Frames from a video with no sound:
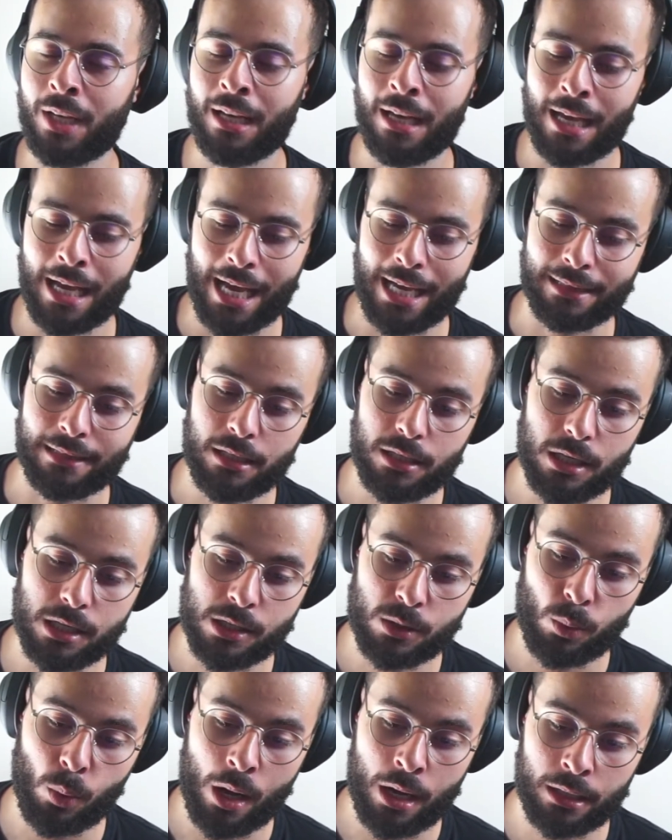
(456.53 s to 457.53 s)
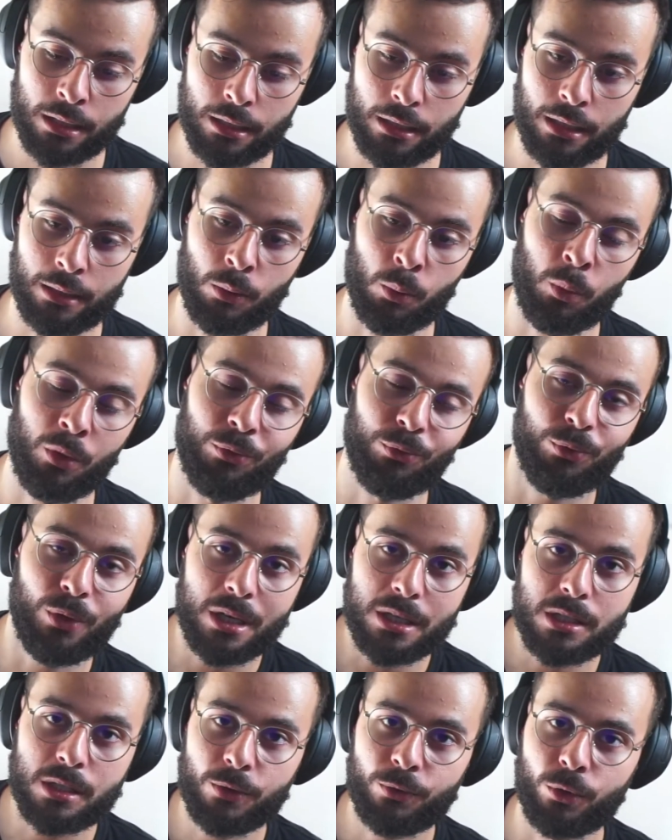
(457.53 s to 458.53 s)
And this is why we first
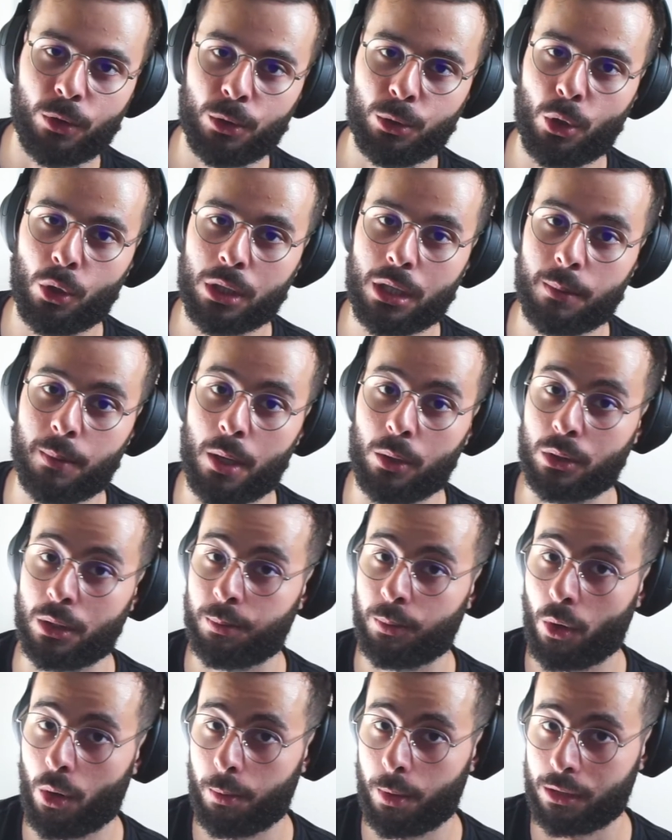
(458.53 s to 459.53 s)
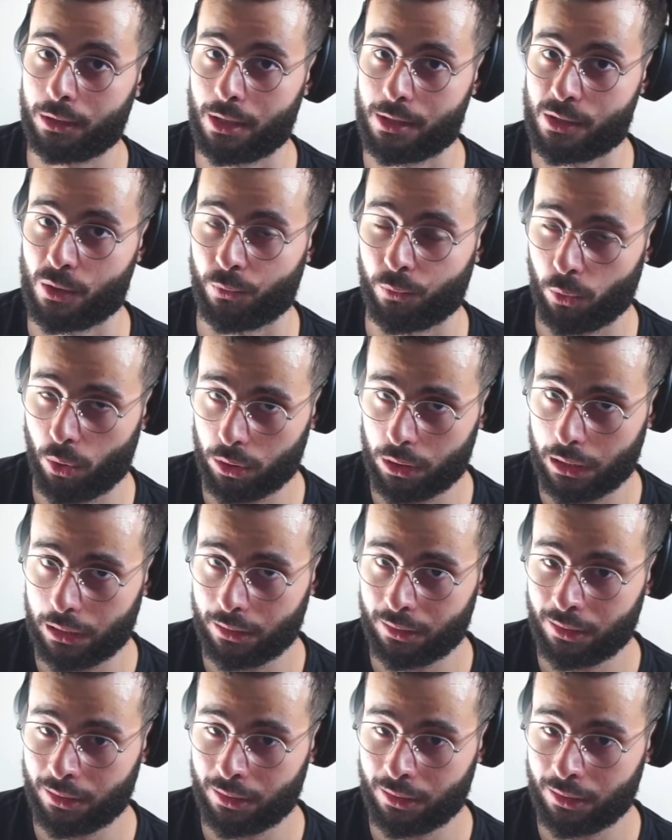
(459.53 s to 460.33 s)
of all talked about the properties of water.